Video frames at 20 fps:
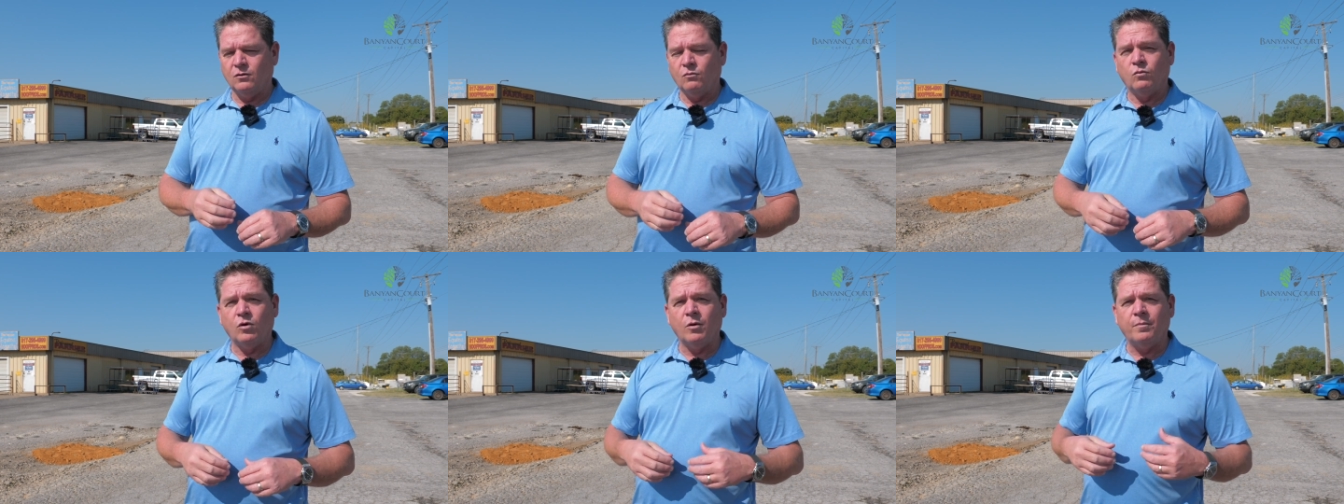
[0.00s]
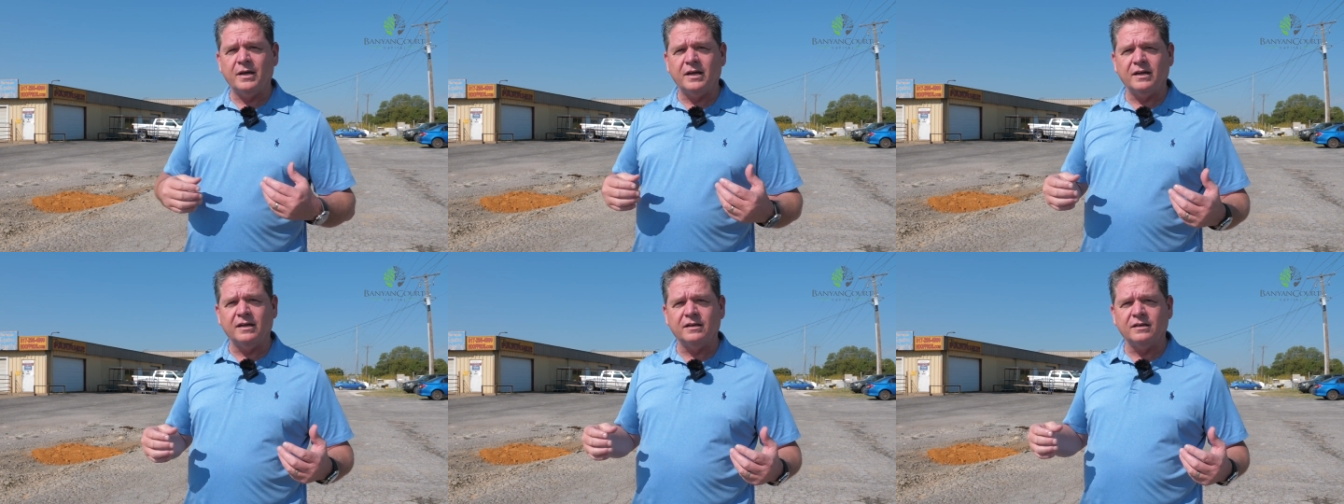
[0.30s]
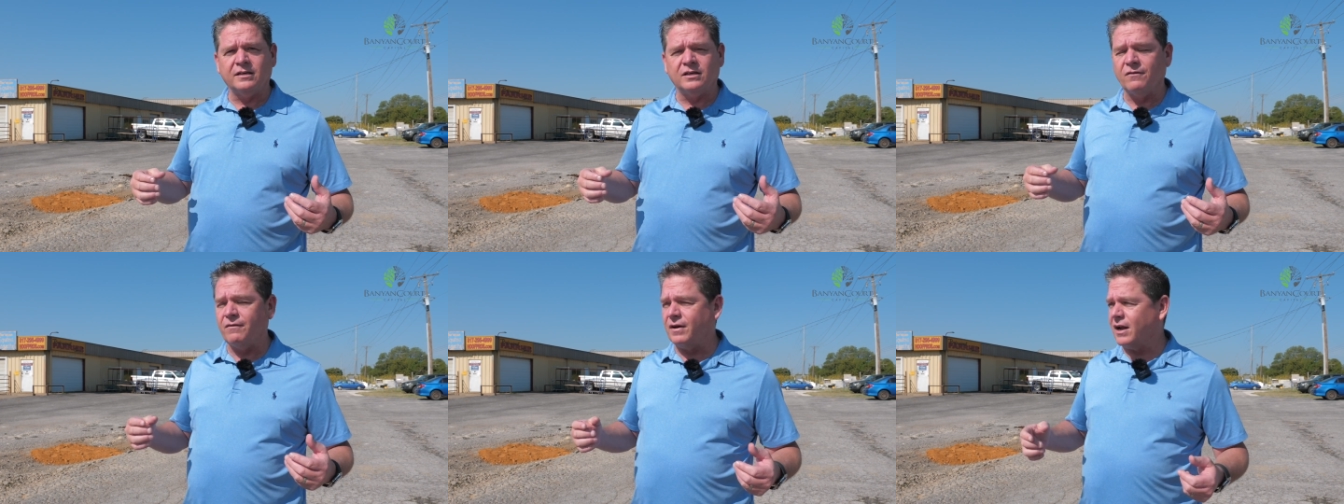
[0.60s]
We'll be
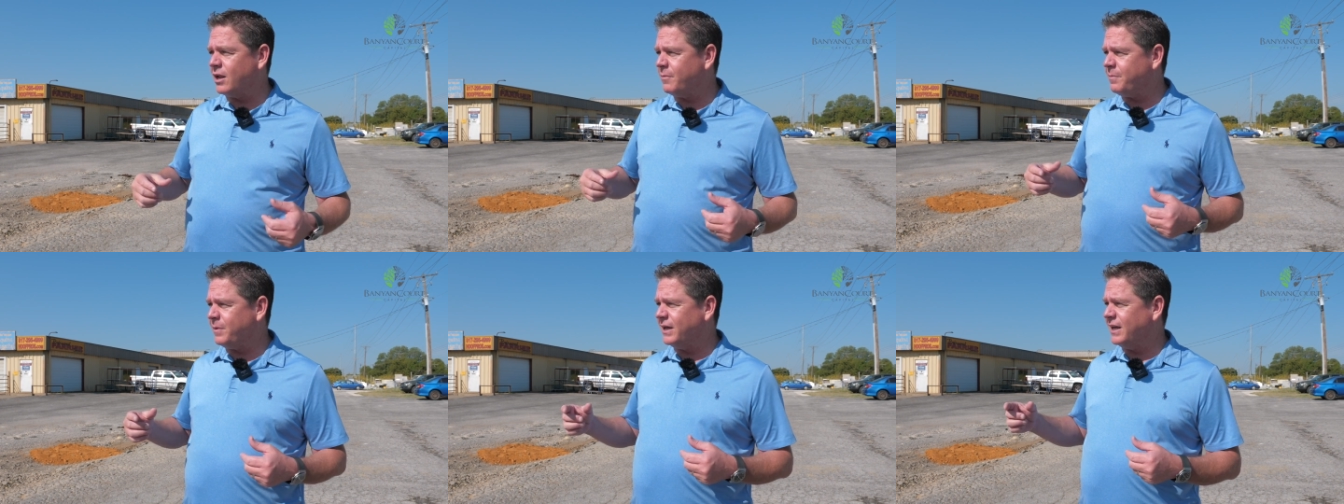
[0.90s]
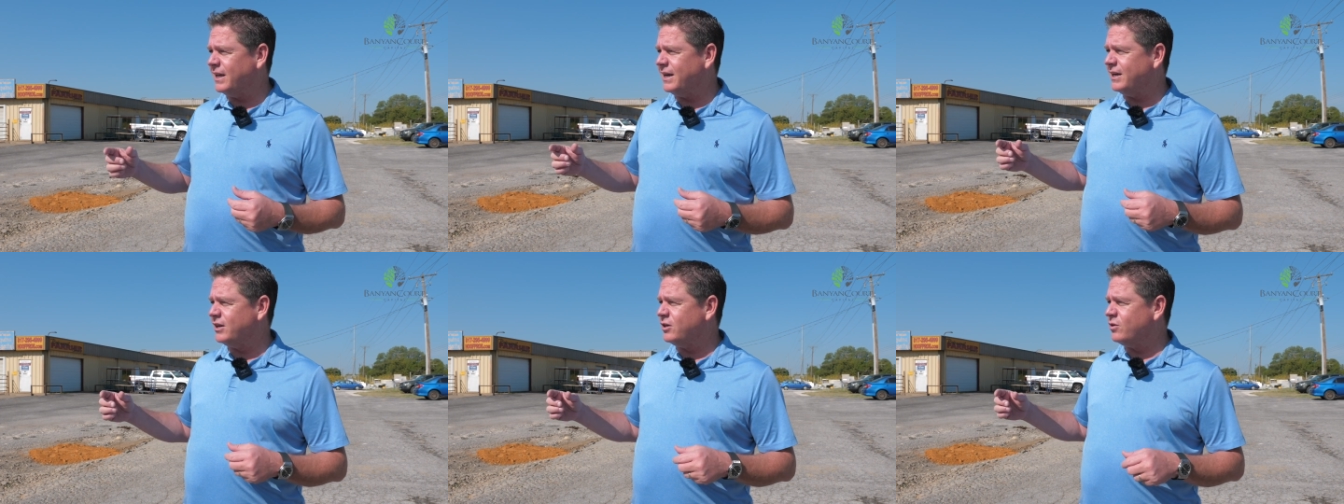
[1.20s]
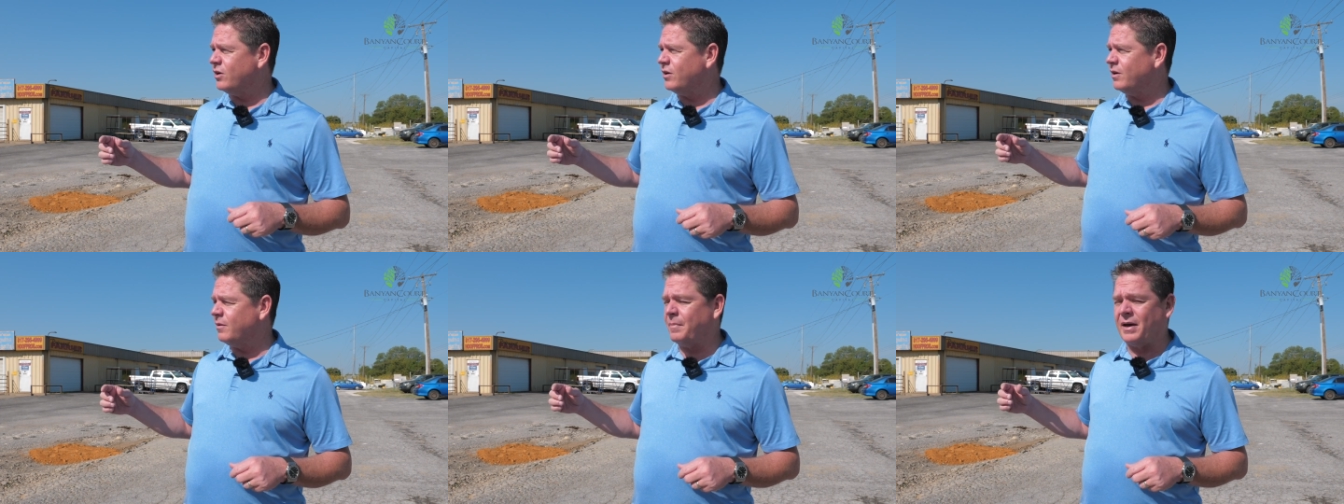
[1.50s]
developing it
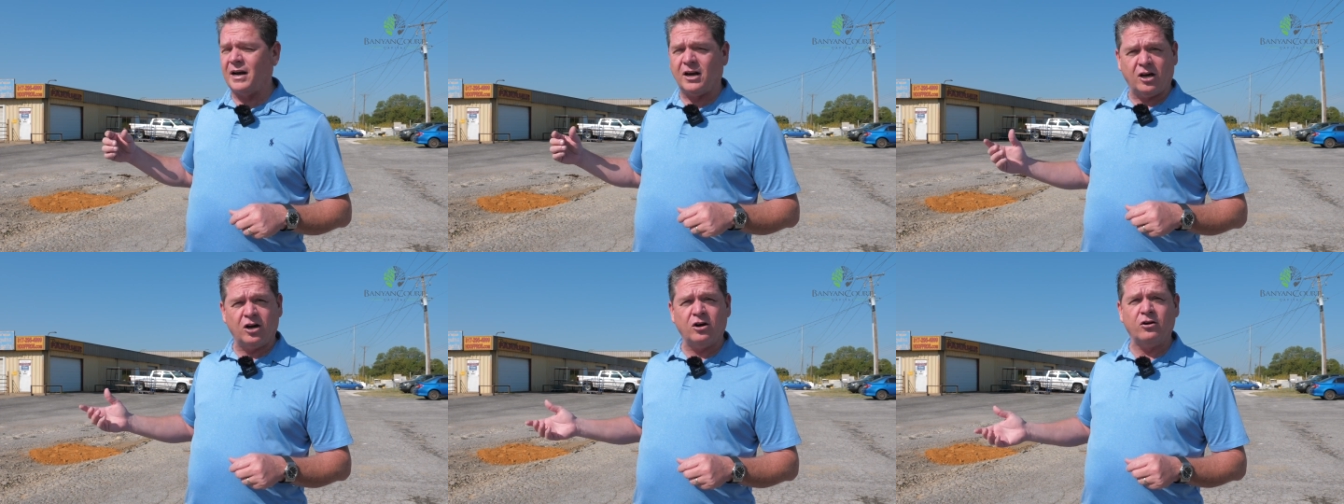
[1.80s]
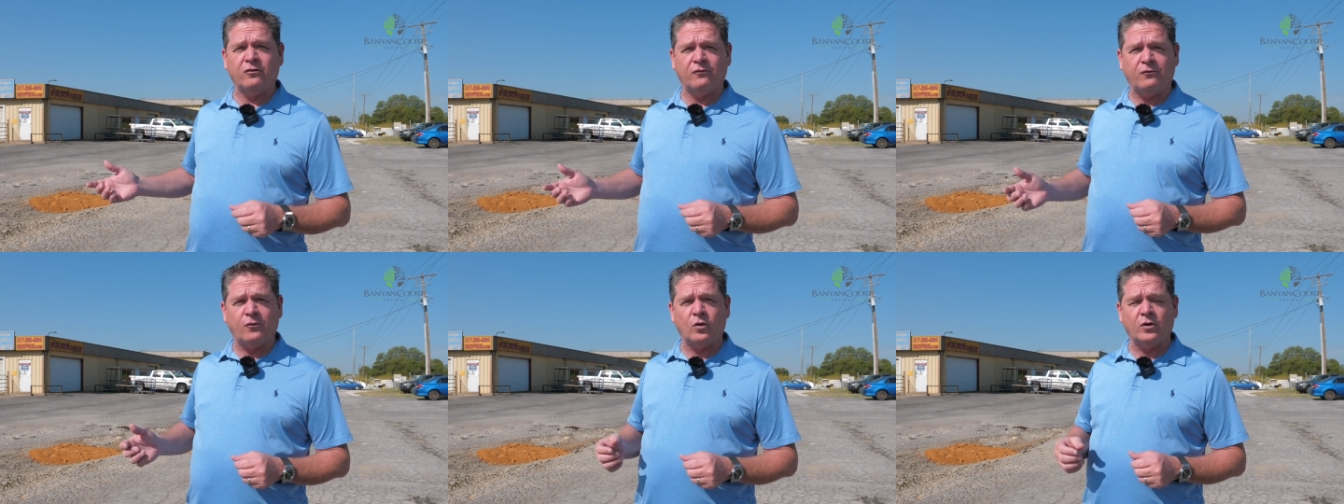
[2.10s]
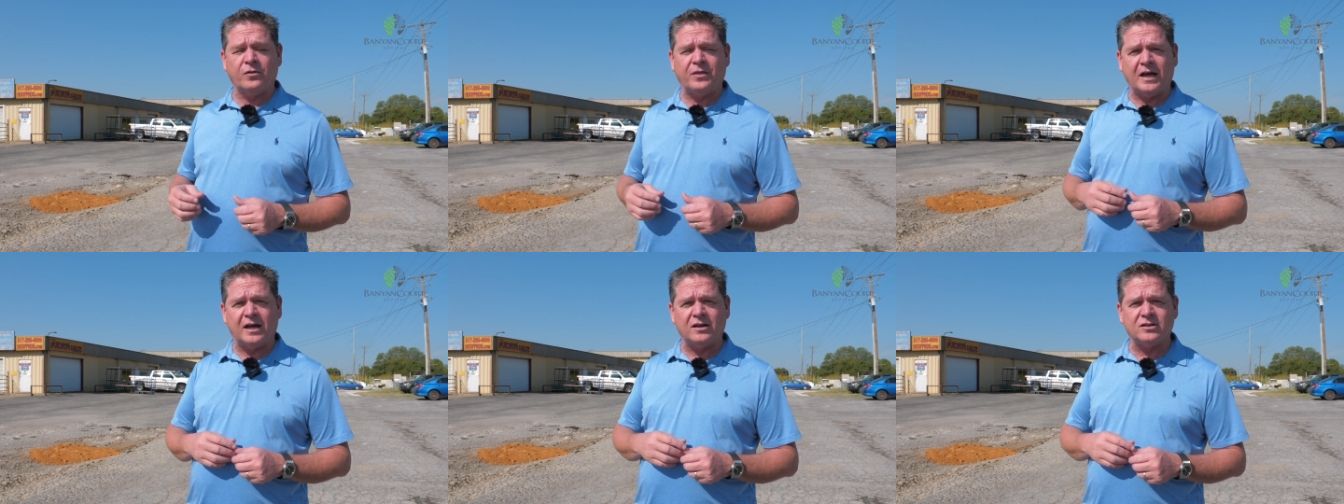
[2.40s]
into about
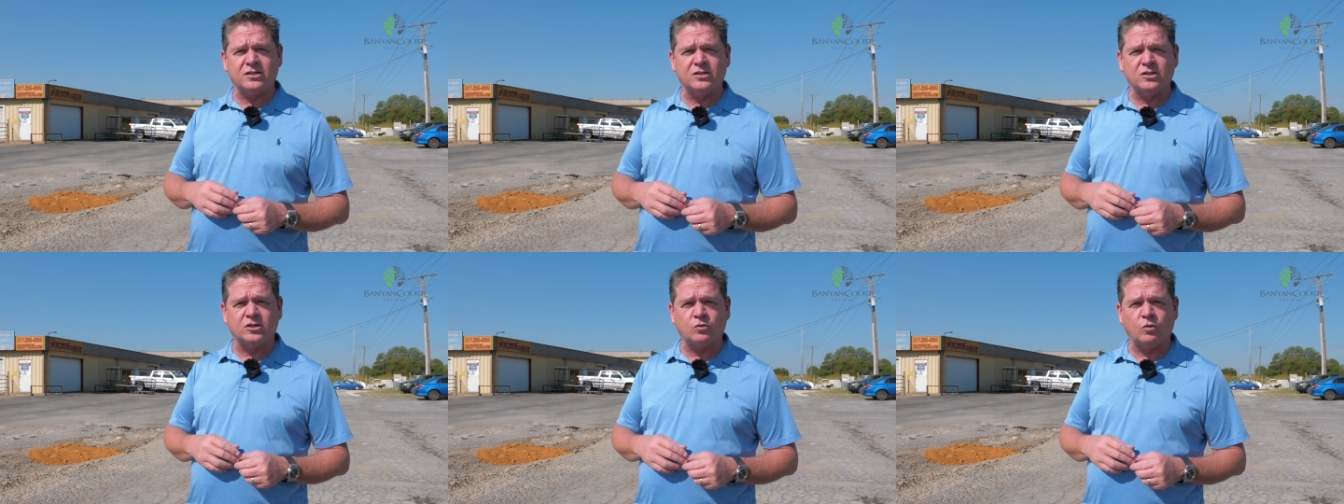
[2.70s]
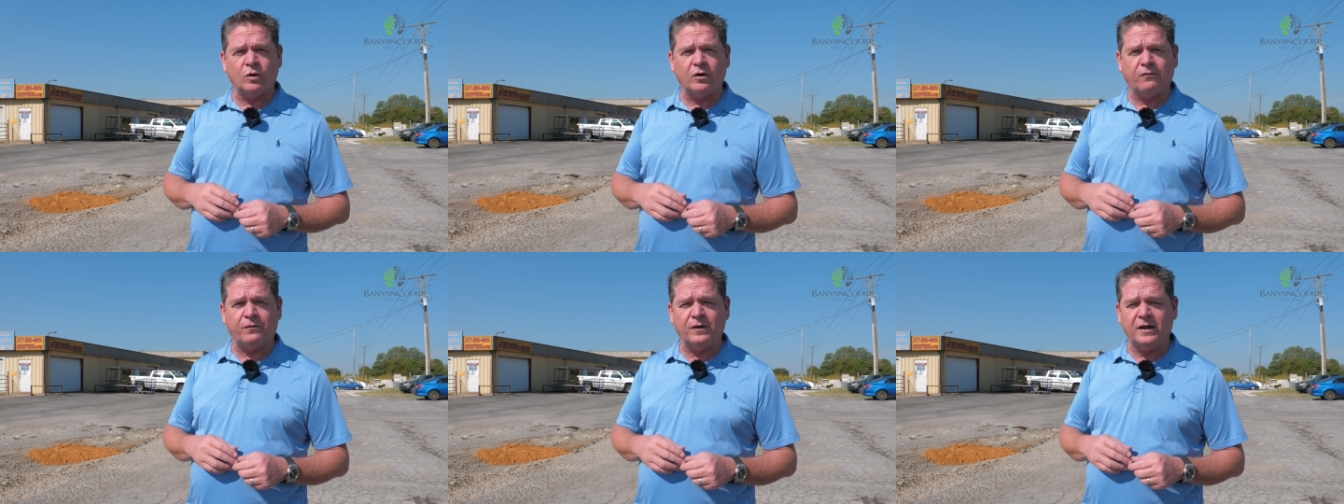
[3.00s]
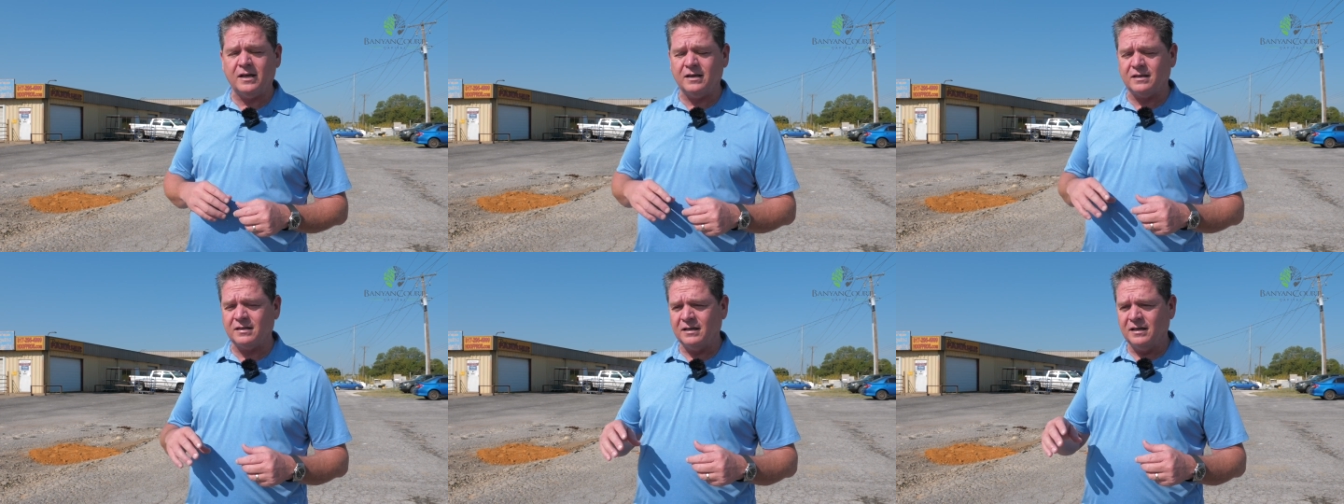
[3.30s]
104,000 square
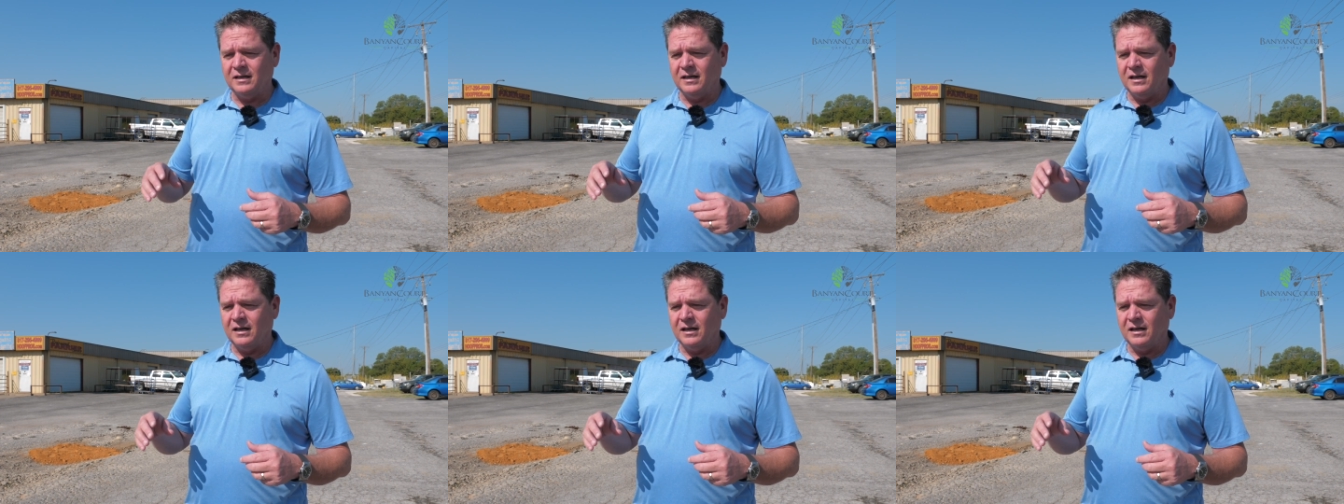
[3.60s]
feet